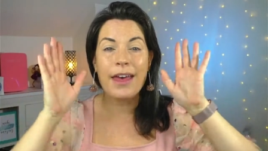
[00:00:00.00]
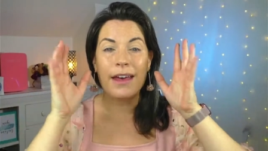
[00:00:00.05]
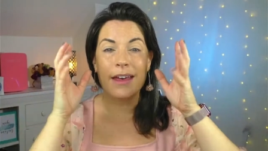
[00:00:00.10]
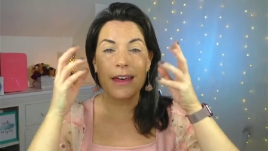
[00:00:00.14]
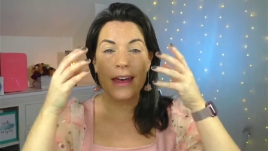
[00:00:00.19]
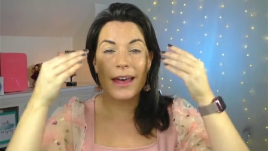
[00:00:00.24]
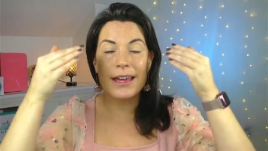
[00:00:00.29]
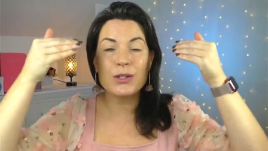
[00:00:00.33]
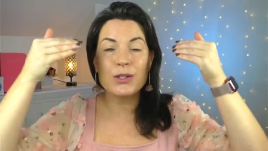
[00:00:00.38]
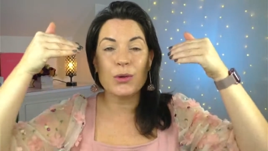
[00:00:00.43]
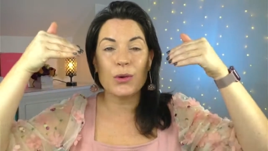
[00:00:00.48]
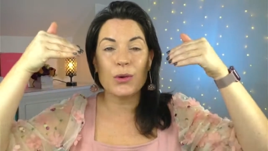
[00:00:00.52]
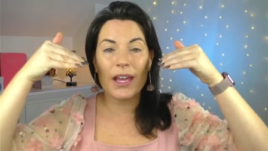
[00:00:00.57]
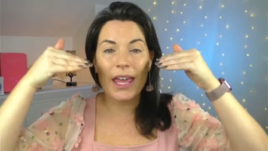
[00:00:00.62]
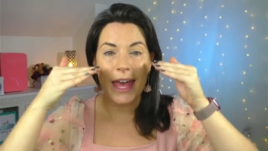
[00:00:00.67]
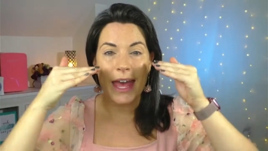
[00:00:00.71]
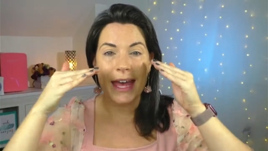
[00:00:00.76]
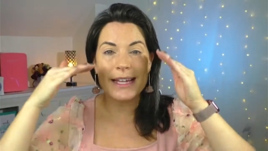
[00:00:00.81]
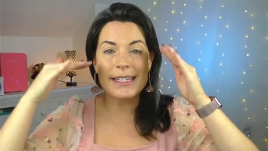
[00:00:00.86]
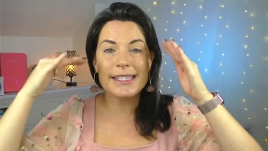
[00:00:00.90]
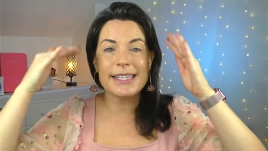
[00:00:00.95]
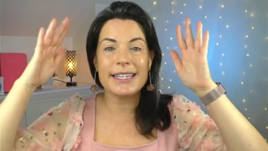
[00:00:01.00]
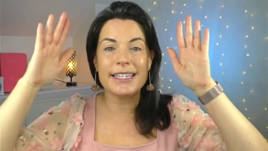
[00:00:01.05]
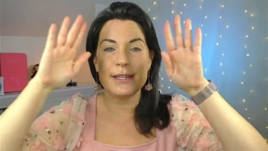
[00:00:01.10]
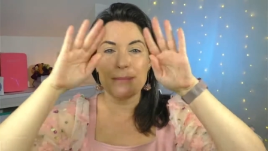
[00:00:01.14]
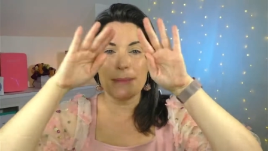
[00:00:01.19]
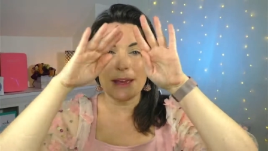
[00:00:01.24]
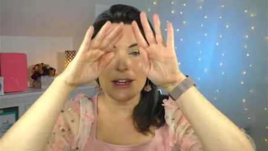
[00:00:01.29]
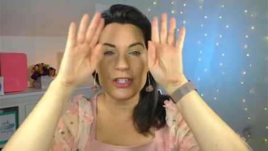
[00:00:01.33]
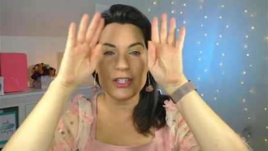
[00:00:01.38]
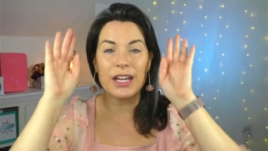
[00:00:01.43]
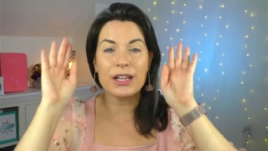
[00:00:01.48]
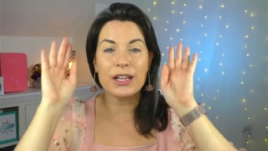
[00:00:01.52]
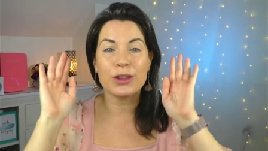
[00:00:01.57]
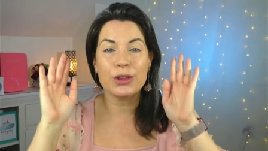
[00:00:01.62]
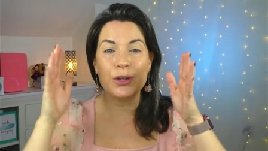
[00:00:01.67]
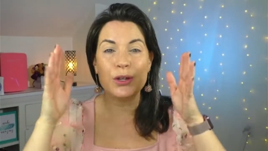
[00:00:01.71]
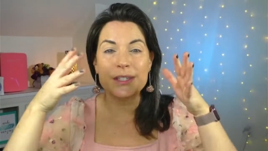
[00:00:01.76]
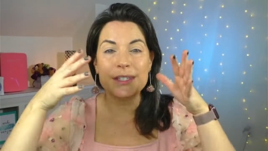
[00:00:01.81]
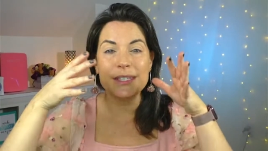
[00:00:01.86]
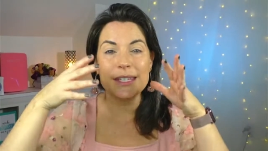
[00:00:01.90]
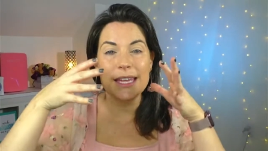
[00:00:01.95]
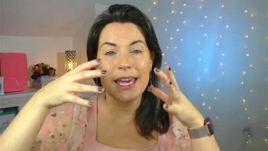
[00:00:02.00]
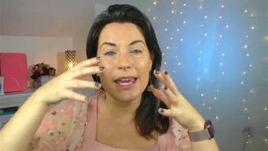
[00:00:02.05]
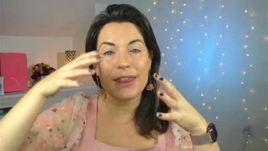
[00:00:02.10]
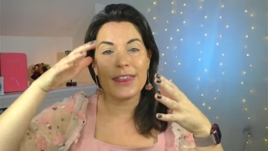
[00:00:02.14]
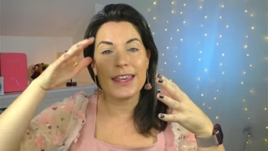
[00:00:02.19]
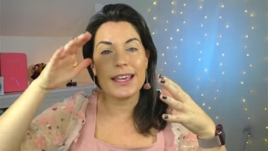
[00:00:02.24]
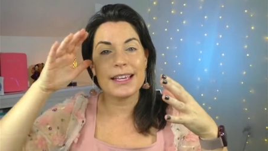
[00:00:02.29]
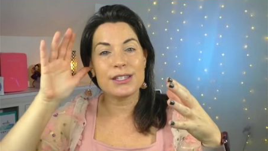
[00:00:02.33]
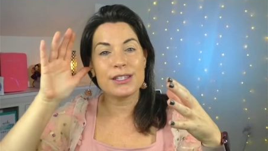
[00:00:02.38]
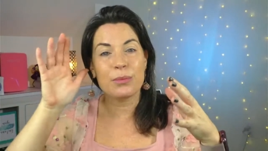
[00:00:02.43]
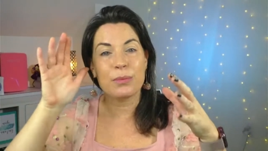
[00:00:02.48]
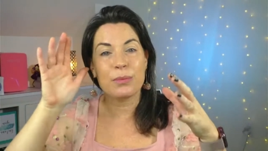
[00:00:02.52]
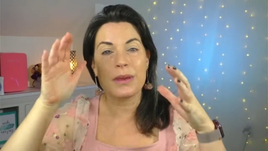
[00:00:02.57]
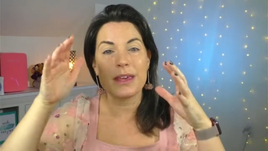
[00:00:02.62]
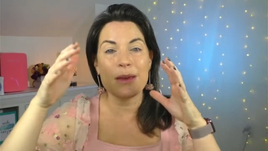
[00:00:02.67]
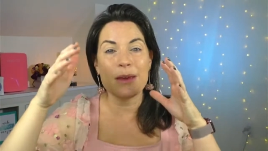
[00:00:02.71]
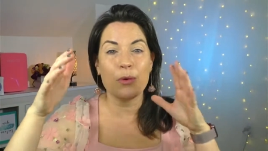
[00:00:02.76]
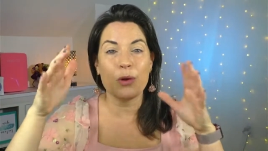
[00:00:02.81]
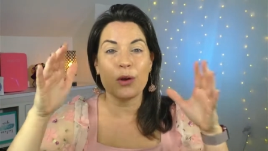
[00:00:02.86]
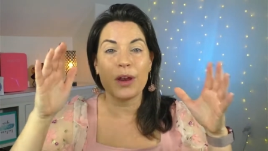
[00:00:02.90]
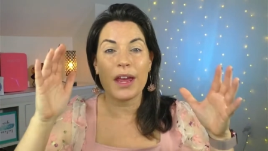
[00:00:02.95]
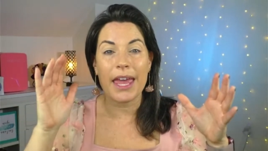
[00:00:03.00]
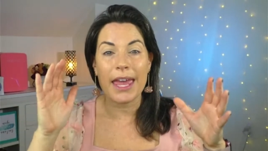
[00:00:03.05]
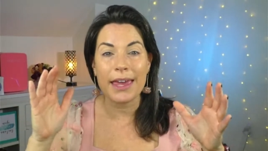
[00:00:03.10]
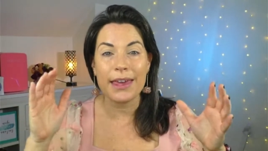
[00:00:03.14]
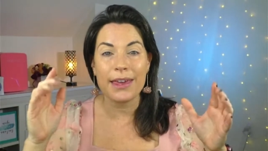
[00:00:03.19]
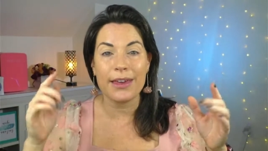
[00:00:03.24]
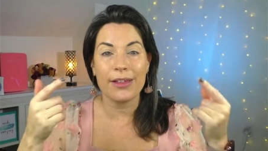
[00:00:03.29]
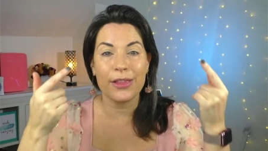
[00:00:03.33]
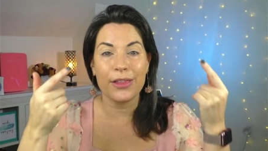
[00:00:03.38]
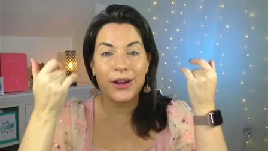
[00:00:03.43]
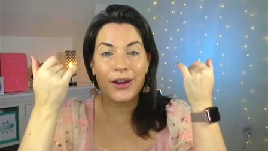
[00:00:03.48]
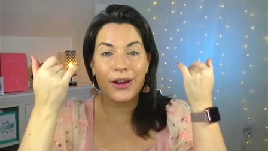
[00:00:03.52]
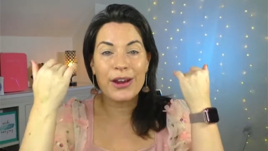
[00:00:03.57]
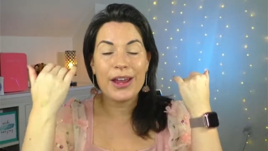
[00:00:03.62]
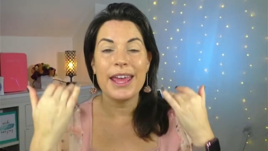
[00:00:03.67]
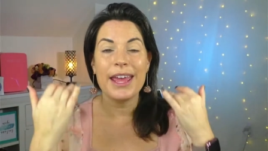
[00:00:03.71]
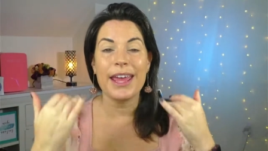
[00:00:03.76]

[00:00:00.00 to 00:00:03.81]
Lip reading: Contouring adds that dimension. It looks like things are being more angular.